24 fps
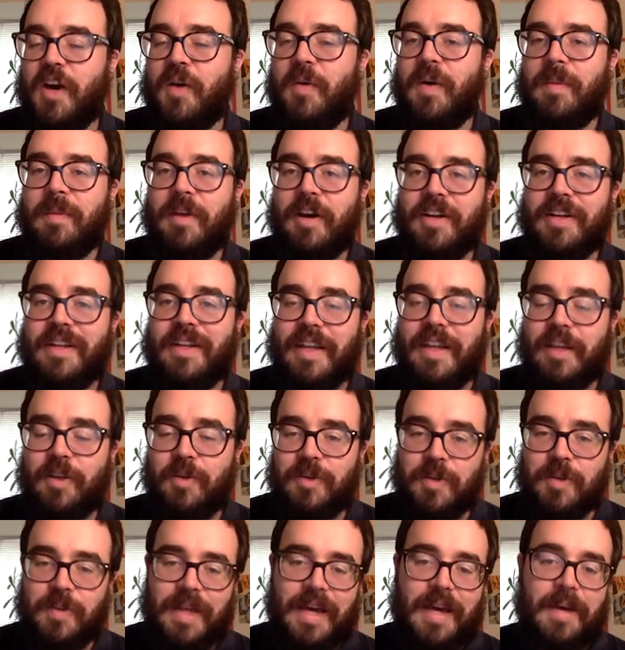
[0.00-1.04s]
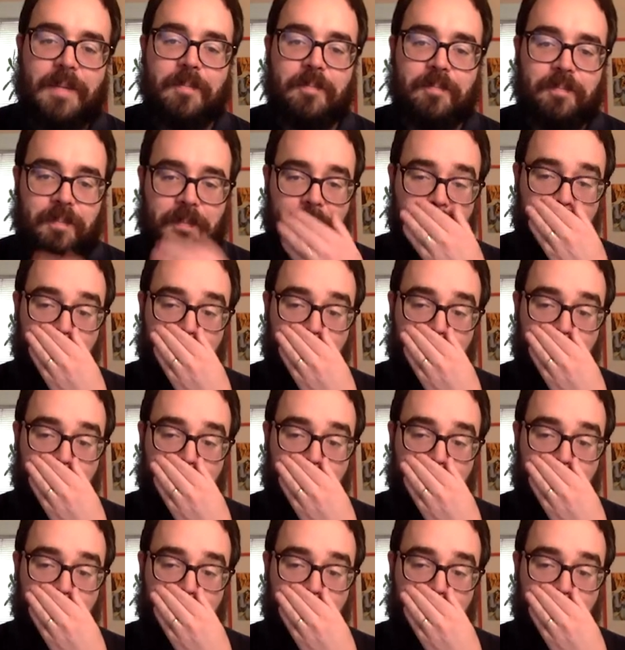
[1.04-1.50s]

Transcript: No, I'm not going to let you do that.